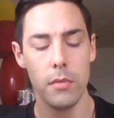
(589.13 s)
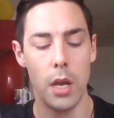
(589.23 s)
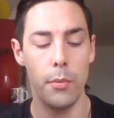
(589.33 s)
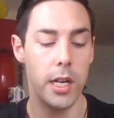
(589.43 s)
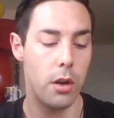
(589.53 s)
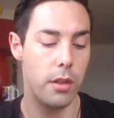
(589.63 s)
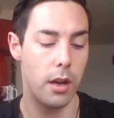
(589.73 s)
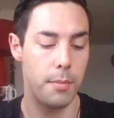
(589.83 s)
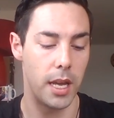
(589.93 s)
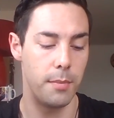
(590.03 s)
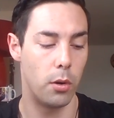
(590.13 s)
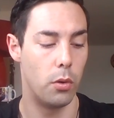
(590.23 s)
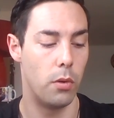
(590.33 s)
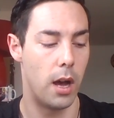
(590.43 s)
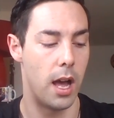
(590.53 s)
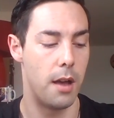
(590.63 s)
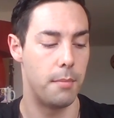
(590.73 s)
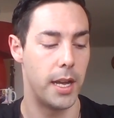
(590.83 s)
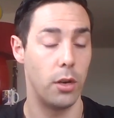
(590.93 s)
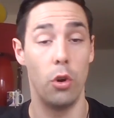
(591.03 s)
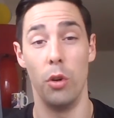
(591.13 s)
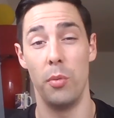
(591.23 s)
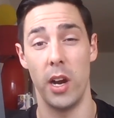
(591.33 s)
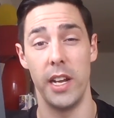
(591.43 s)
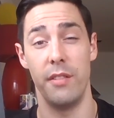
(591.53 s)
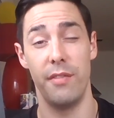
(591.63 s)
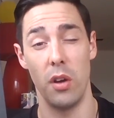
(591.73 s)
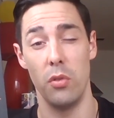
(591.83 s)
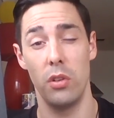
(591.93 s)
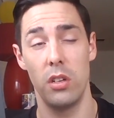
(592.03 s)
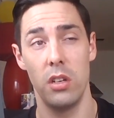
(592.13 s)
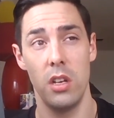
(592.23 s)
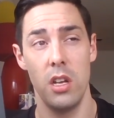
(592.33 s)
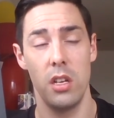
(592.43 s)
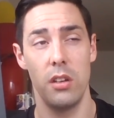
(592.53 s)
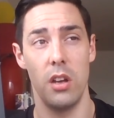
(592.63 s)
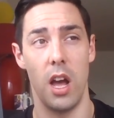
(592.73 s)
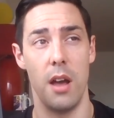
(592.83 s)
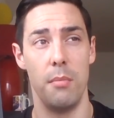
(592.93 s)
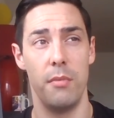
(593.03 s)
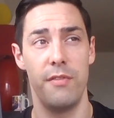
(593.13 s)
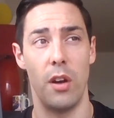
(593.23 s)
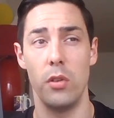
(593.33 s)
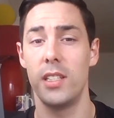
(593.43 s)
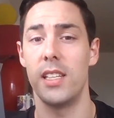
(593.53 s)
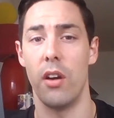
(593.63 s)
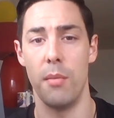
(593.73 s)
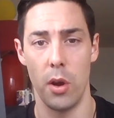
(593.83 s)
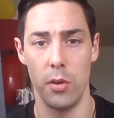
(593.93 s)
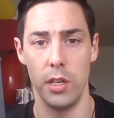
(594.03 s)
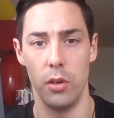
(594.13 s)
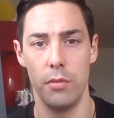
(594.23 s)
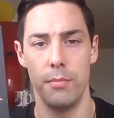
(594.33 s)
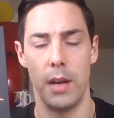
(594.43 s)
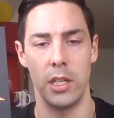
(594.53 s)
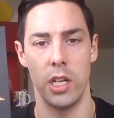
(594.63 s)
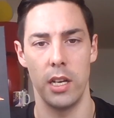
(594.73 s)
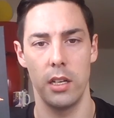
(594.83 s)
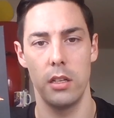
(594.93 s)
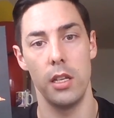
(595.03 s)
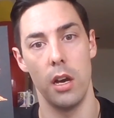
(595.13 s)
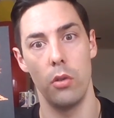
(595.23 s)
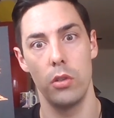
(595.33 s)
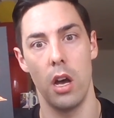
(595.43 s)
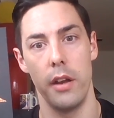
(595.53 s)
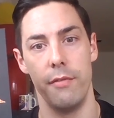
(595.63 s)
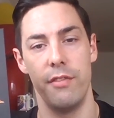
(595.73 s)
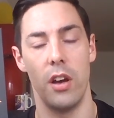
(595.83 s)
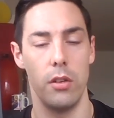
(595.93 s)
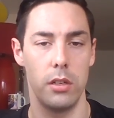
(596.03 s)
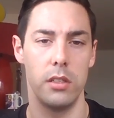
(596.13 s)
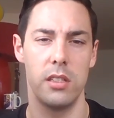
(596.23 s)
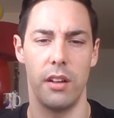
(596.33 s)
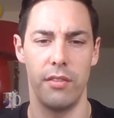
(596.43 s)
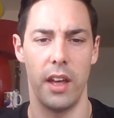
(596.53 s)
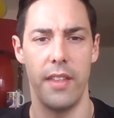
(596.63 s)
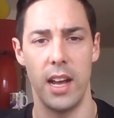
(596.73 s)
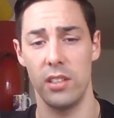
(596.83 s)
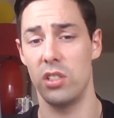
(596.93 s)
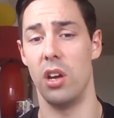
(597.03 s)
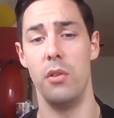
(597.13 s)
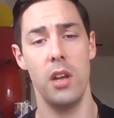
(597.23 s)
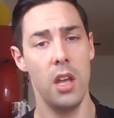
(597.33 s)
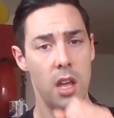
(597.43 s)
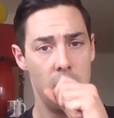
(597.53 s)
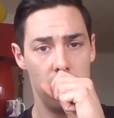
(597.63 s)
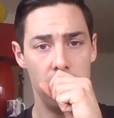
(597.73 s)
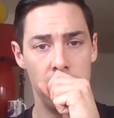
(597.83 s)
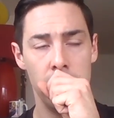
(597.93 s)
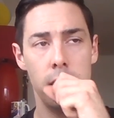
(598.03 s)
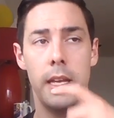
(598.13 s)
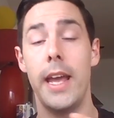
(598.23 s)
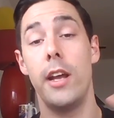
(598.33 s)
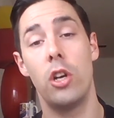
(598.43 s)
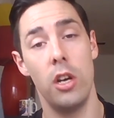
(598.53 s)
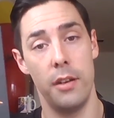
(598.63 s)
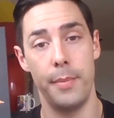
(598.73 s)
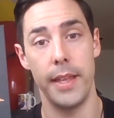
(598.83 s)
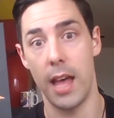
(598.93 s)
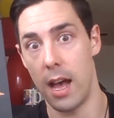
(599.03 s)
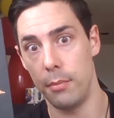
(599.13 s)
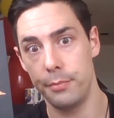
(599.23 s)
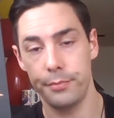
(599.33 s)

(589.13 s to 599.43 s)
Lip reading: And we know that people incorporated folk ceremonial magic, the old cunning folk and stuff like that. So it could be that.